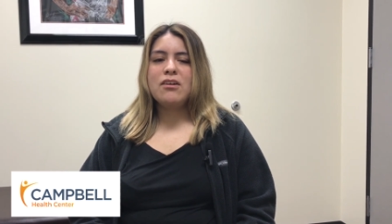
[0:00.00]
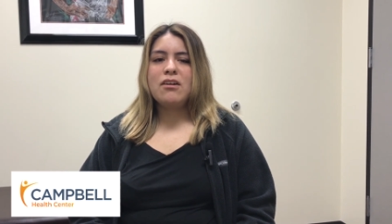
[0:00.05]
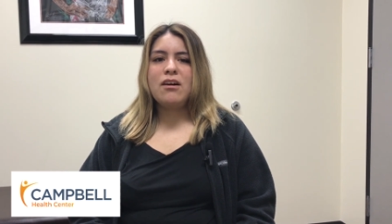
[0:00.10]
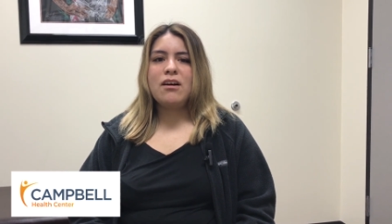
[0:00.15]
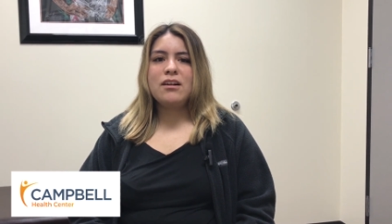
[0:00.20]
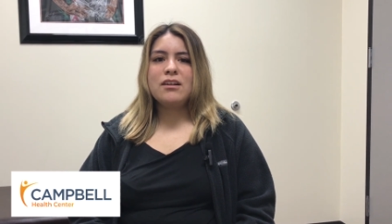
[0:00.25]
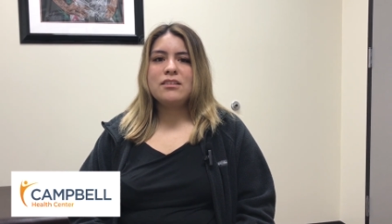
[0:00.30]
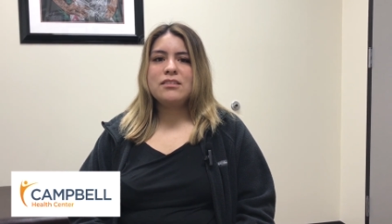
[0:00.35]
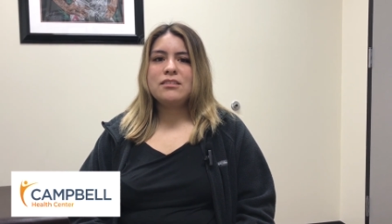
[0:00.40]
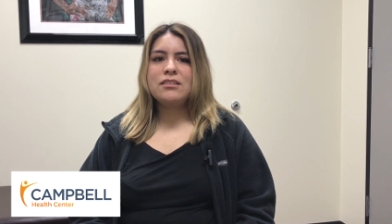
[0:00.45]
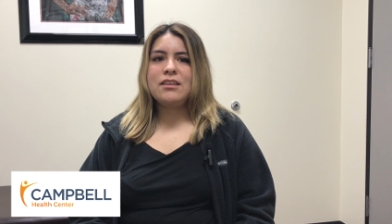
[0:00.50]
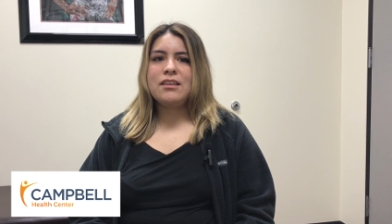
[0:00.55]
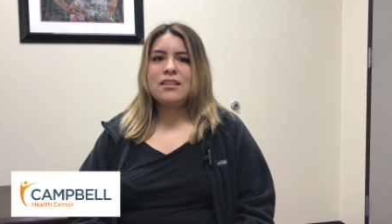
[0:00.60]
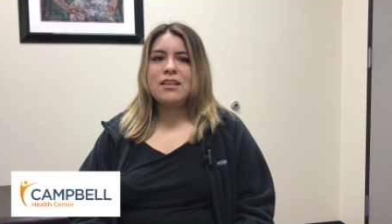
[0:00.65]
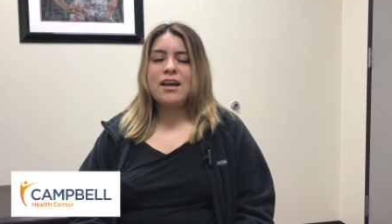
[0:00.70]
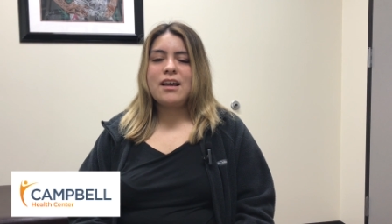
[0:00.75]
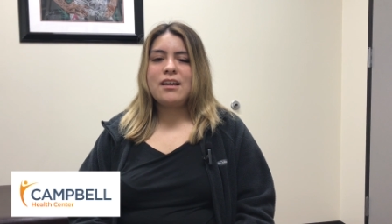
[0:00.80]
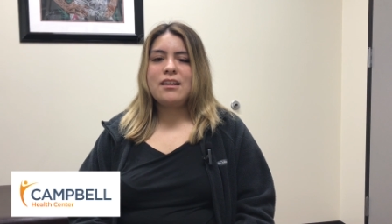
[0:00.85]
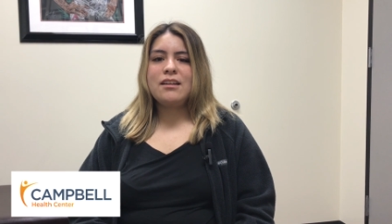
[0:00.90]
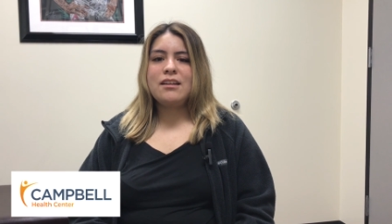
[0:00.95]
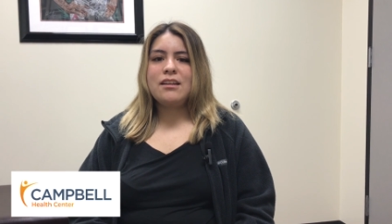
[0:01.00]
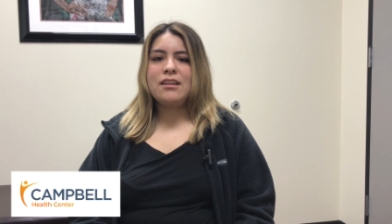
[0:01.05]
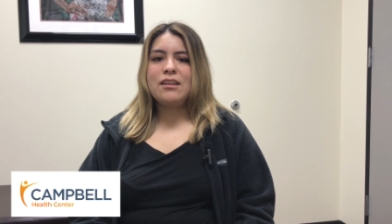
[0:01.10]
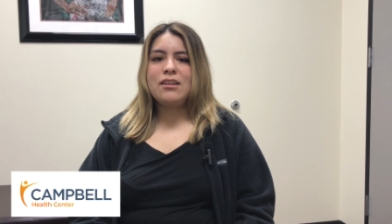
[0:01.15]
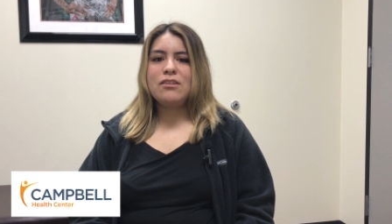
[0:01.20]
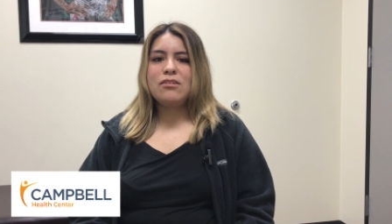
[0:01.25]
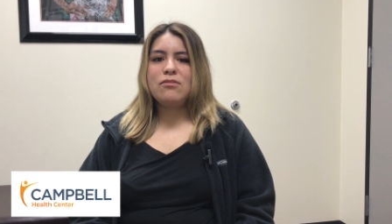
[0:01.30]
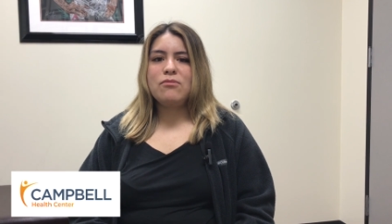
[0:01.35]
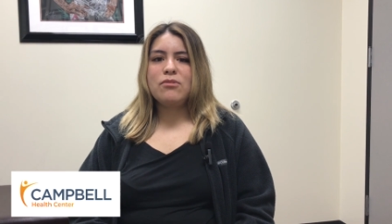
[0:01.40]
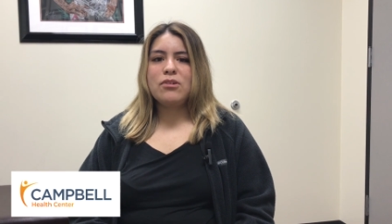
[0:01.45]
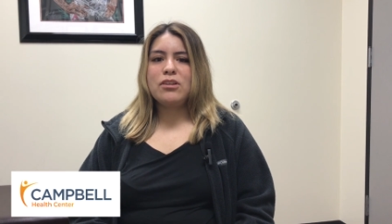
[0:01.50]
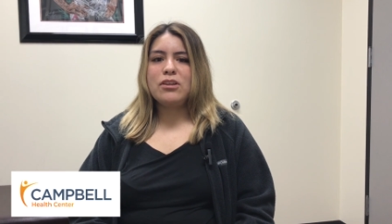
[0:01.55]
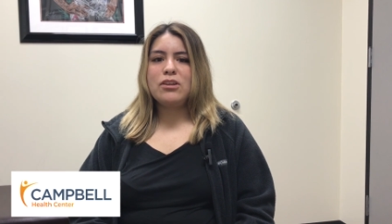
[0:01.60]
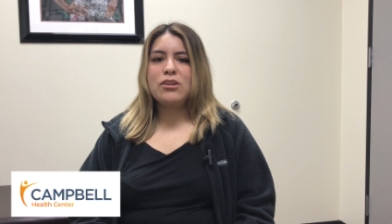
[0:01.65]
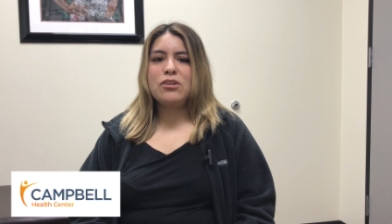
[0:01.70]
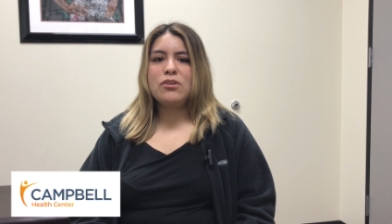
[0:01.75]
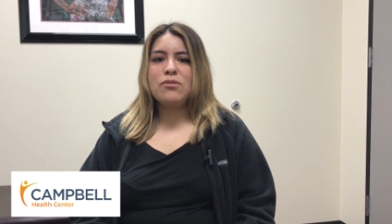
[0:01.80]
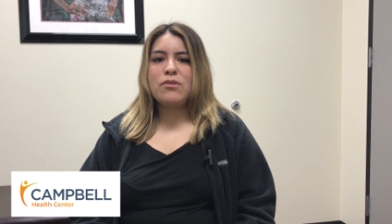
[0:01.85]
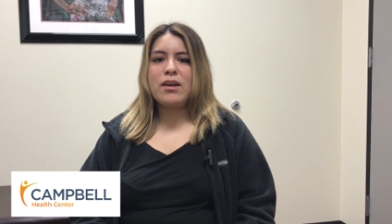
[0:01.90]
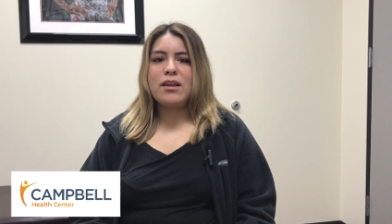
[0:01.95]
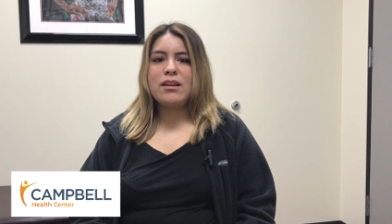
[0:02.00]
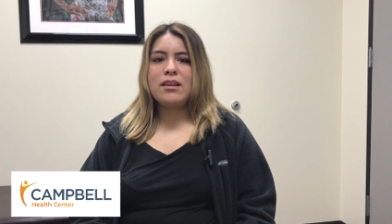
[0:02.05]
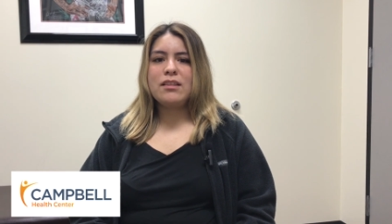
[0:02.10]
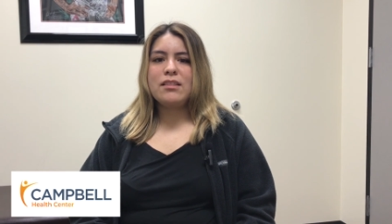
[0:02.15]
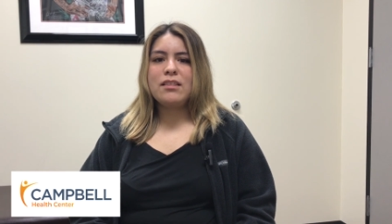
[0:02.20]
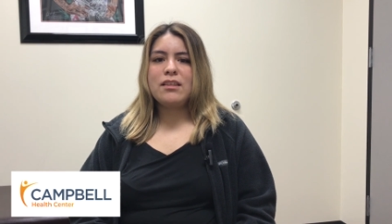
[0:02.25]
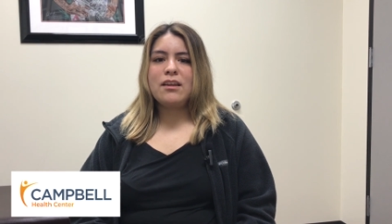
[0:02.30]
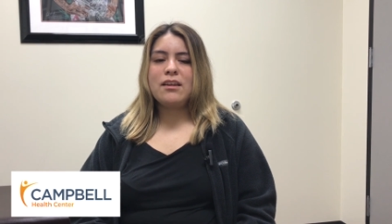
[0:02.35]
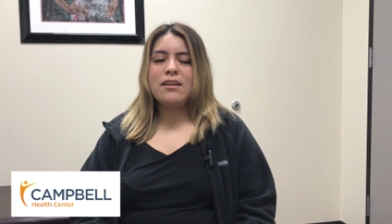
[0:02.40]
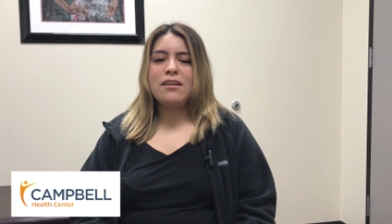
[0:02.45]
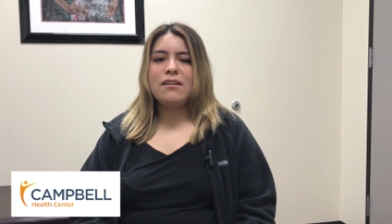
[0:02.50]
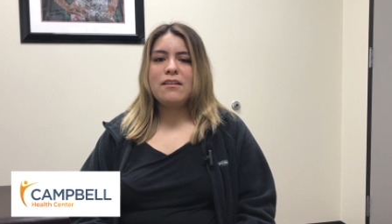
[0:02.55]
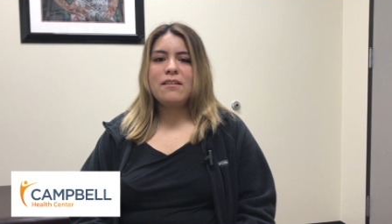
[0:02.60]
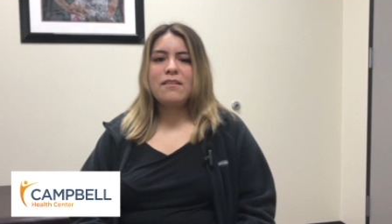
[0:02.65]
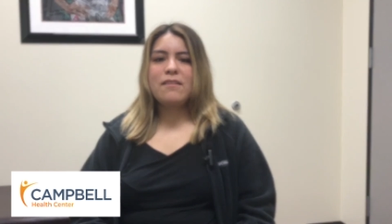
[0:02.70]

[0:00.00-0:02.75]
honestly, that didn't really do anything.